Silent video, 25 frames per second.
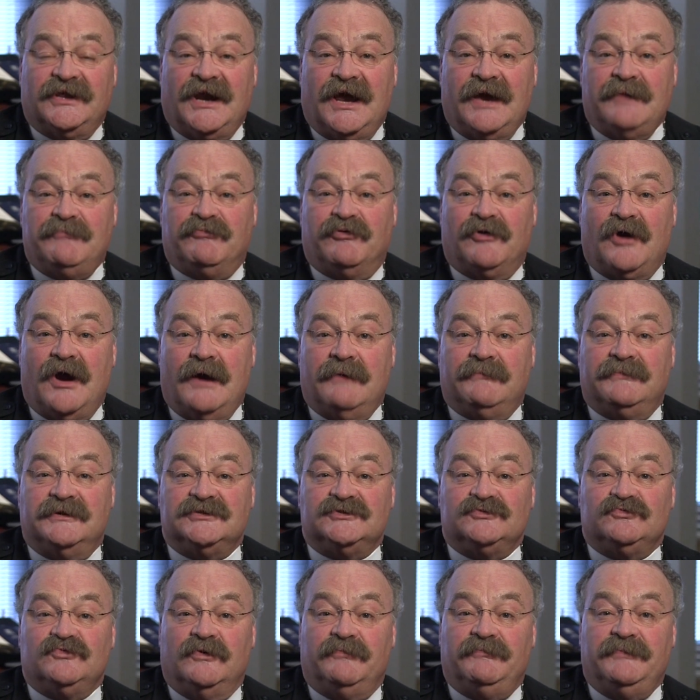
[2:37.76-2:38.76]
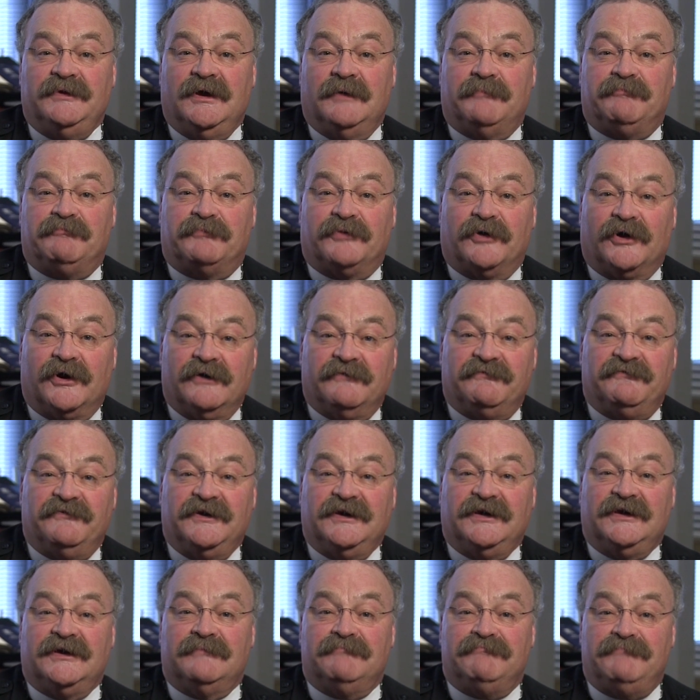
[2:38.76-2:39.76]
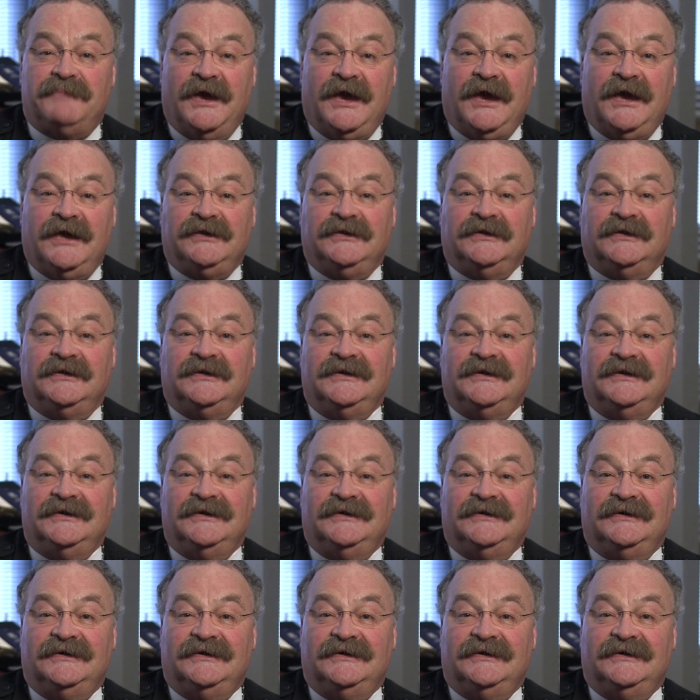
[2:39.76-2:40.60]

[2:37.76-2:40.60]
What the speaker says: that I promise will be a perfect companion